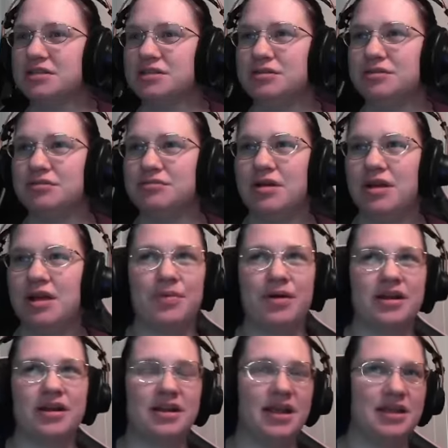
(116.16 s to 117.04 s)
to do the
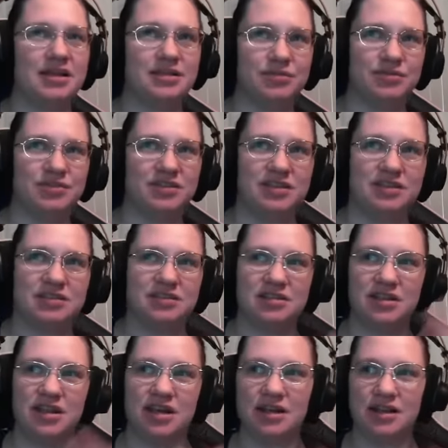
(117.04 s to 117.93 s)
podcast was to
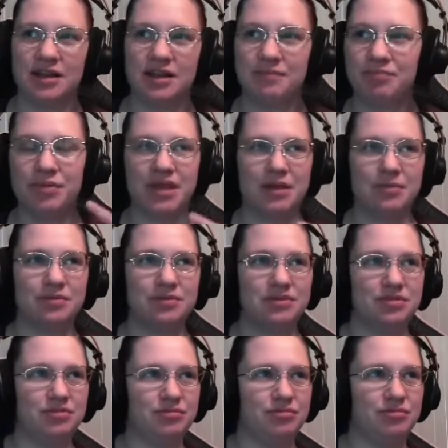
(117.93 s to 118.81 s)
just kind of like be
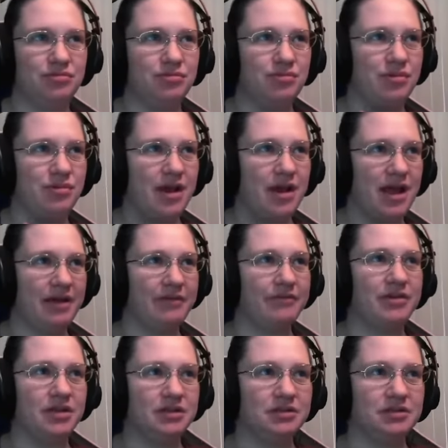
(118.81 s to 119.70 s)
able to
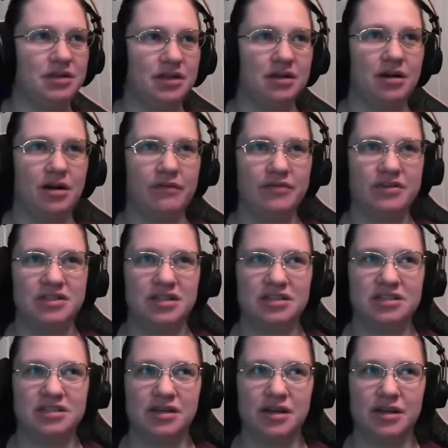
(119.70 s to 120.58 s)
have a
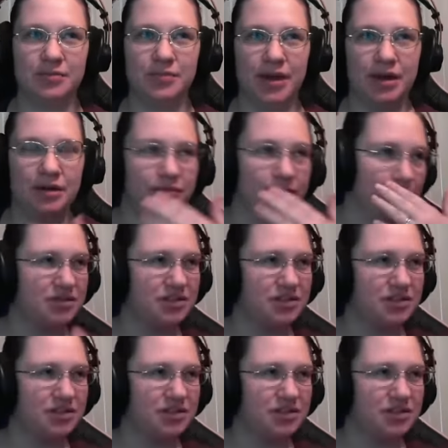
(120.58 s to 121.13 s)
conversation about